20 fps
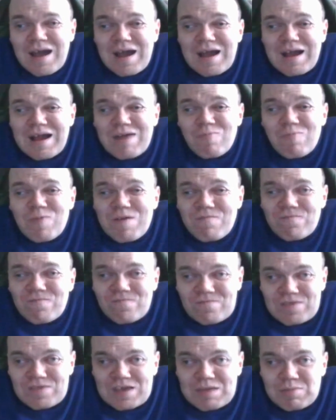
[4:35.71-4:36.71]
with
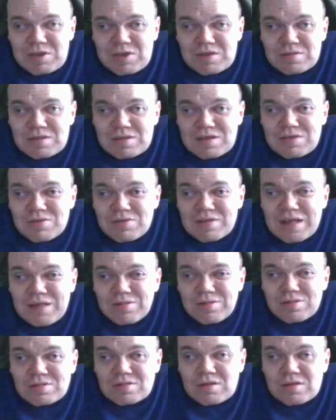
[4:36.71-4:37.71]
Phoebe, she just
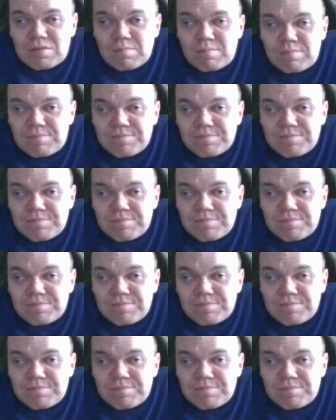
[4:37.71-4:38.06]
has the